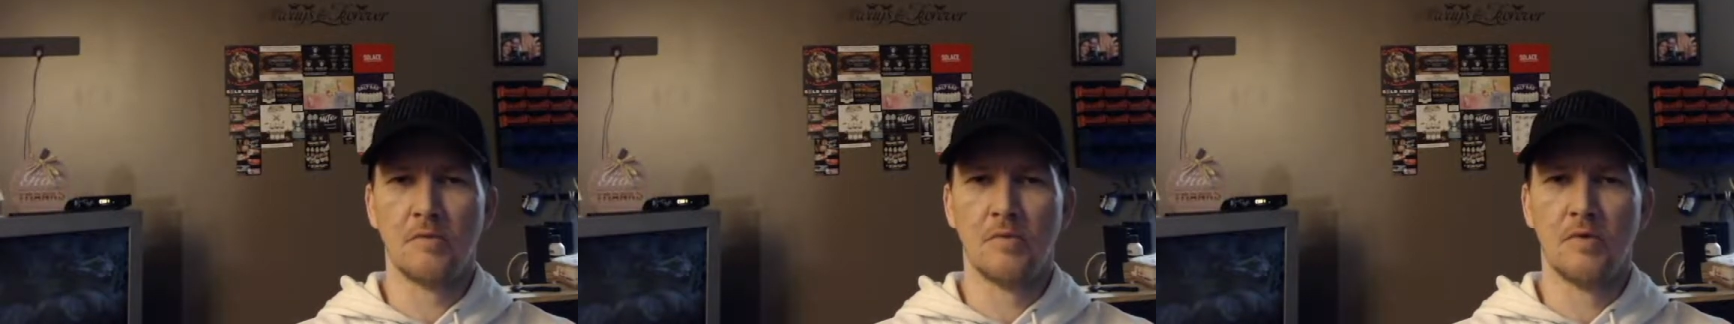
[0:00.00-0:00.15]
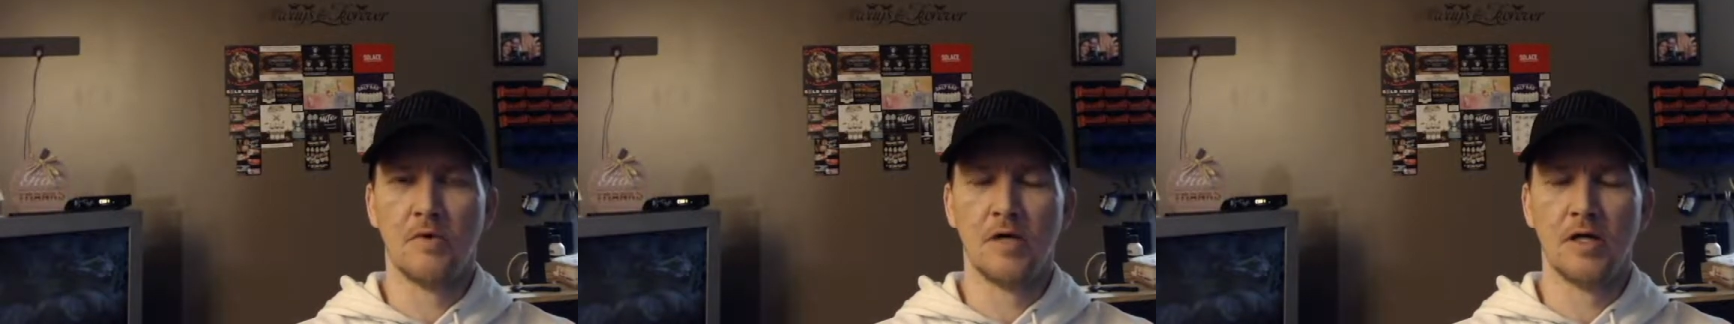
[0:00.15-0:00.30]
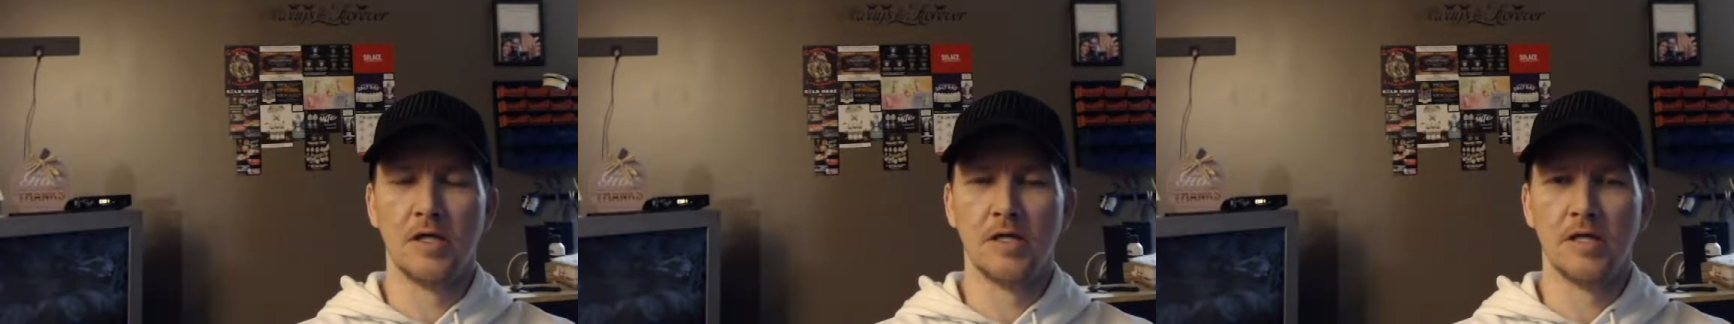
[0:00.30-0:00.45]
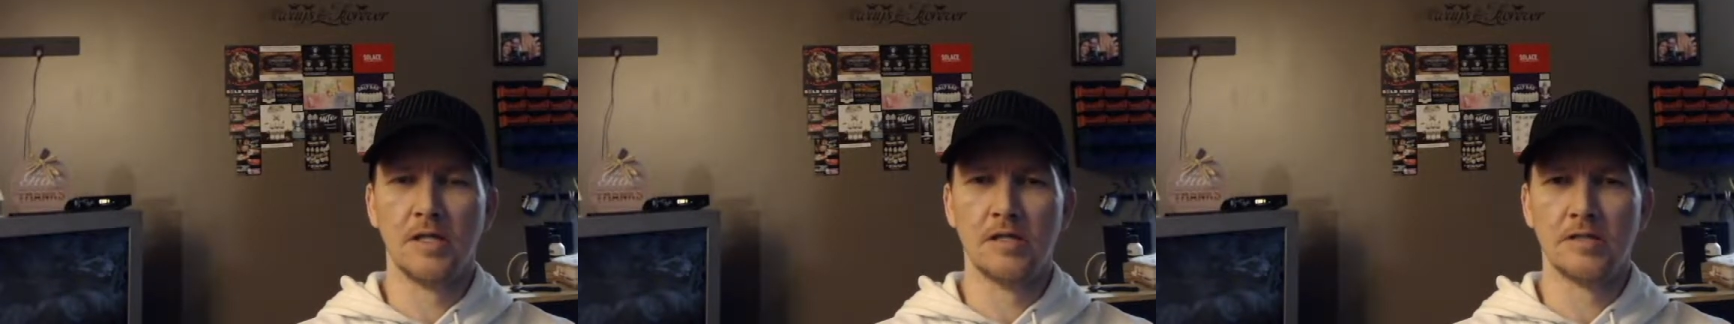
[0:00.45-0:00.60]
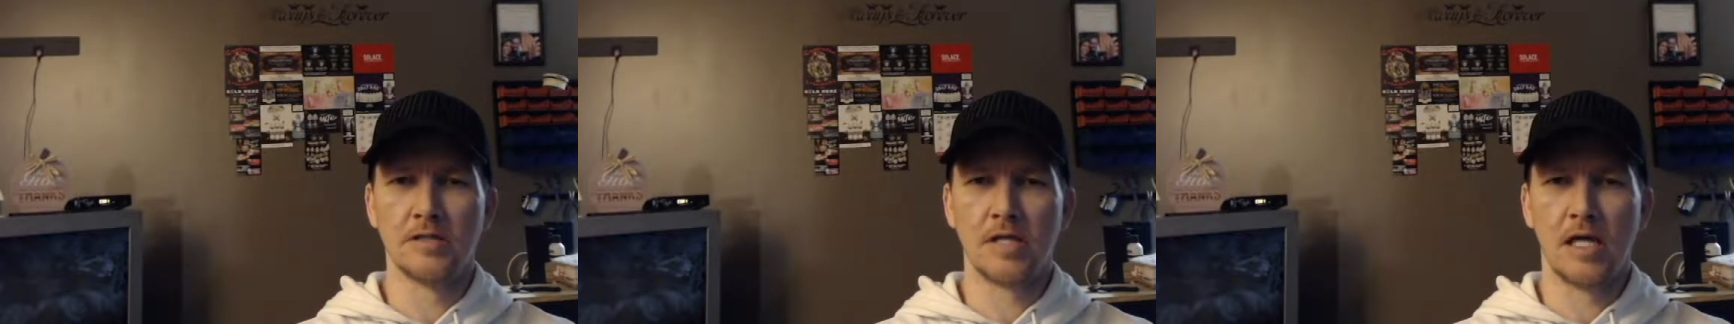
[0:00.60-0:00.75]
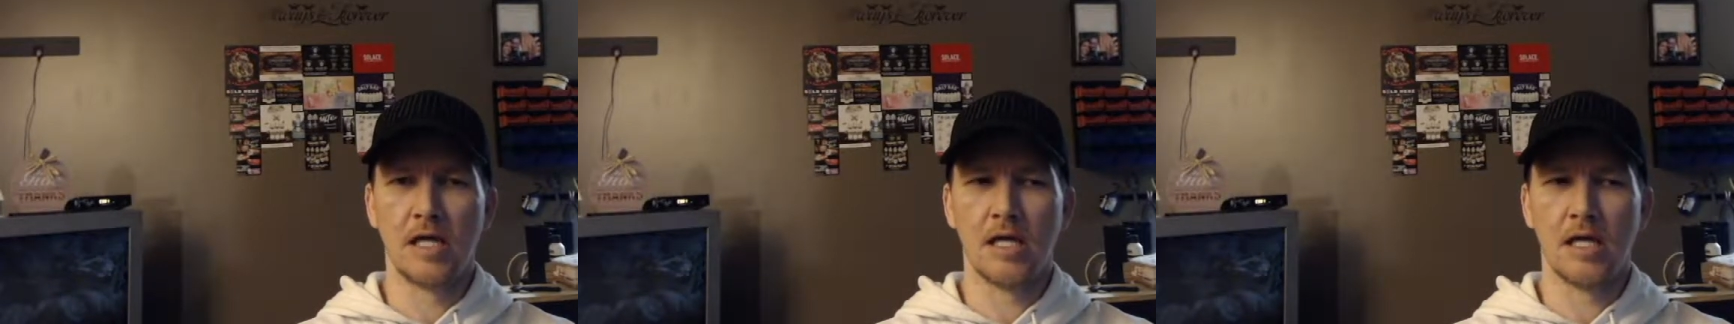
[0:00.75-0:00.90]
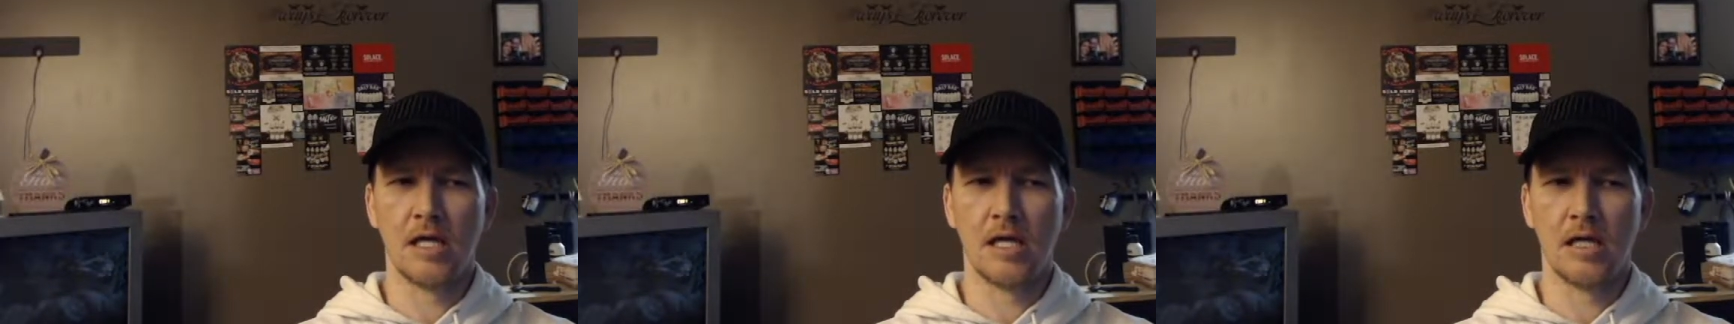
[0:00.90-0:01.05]
won
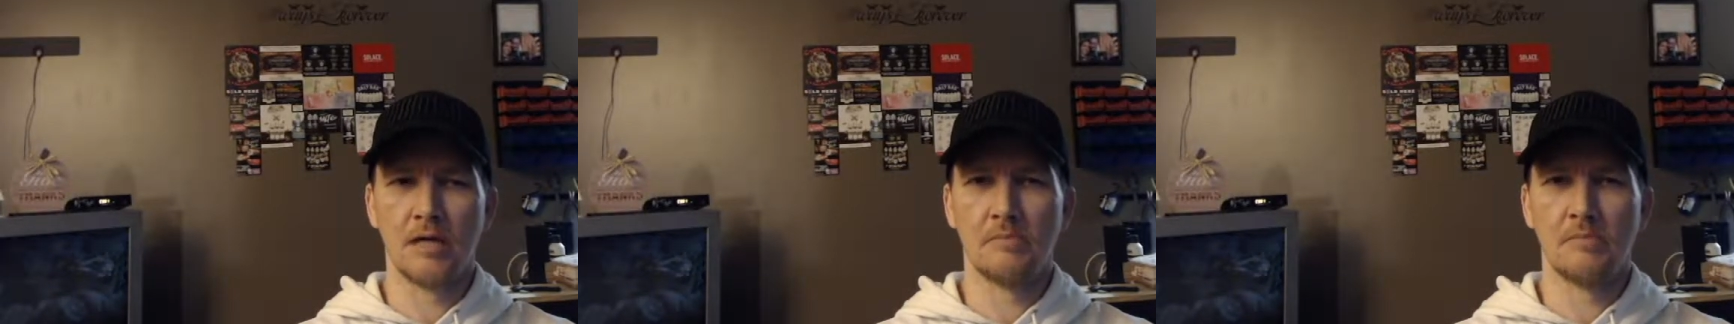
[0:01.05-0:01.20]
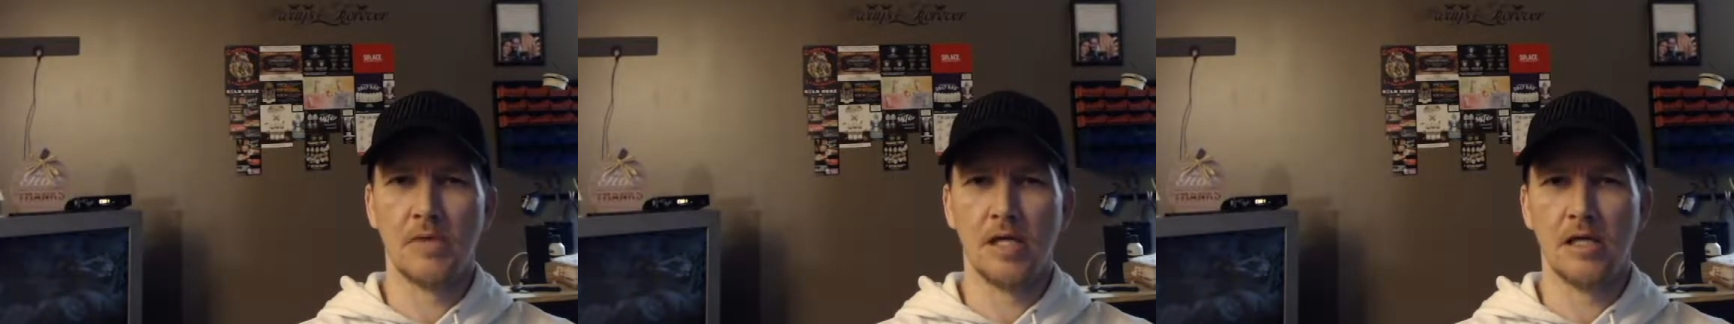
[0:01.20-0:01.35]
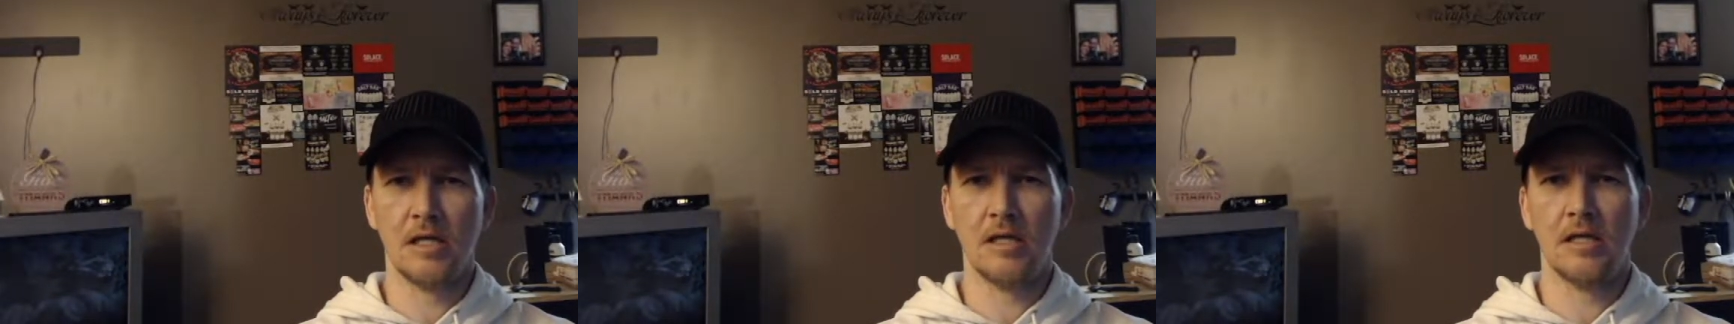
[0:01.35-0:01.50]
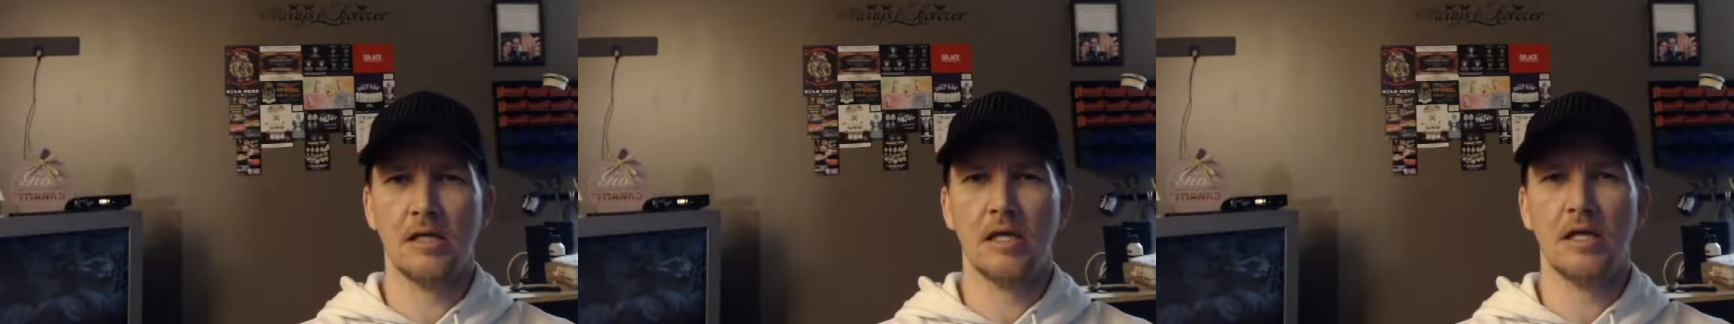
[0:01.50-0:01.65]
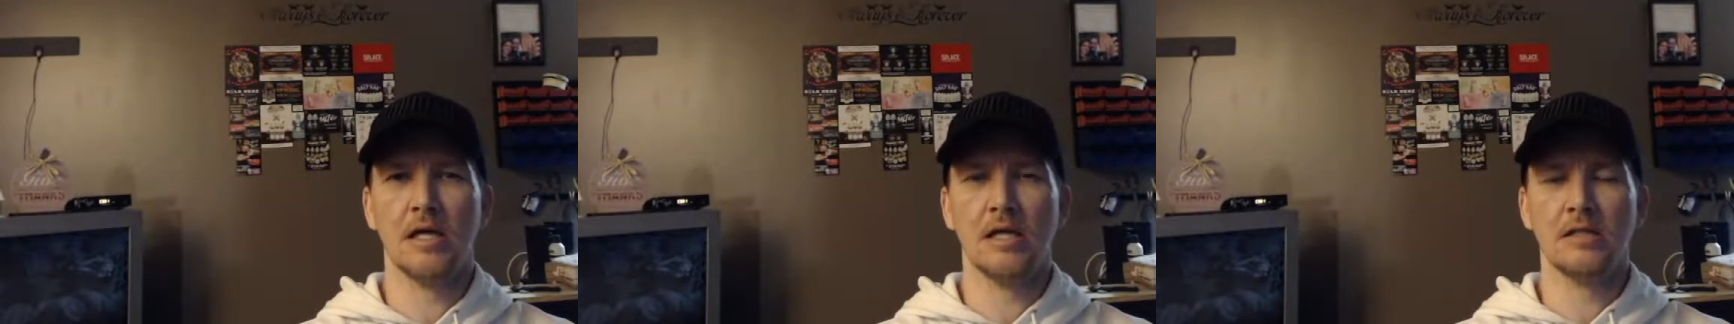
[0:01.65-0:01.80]
is a handmade